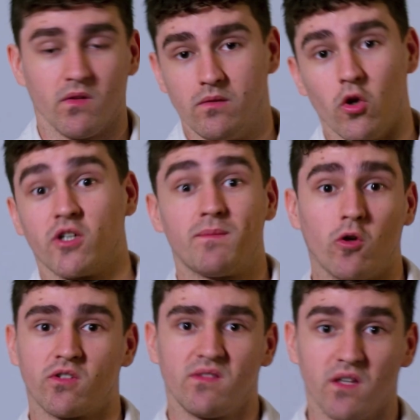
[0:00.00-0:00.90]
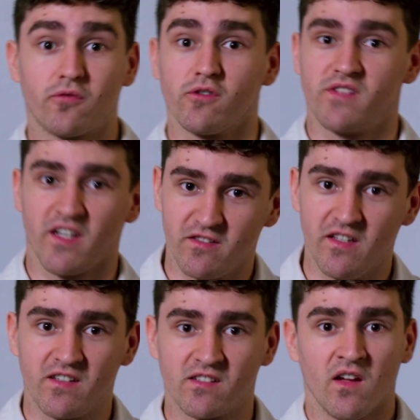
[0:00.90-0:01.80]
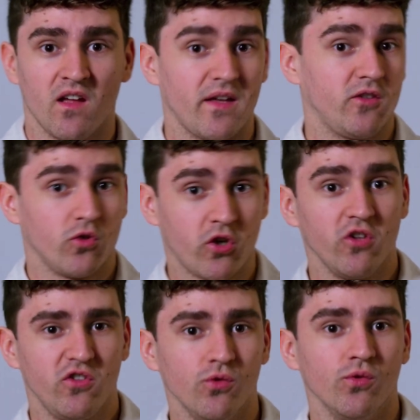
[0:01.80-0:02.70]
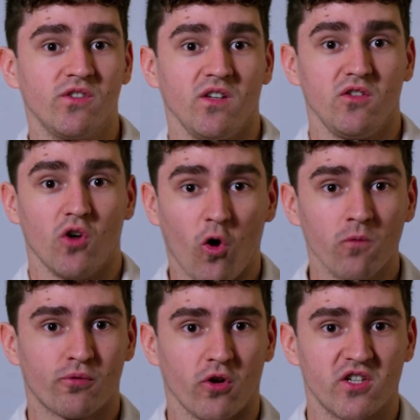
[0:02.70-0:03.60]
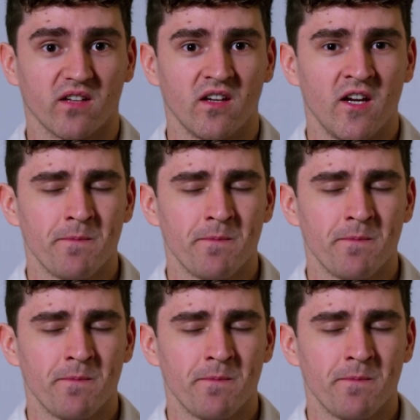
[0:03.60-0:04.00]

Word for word: learn about different techniques that you could use in your own project,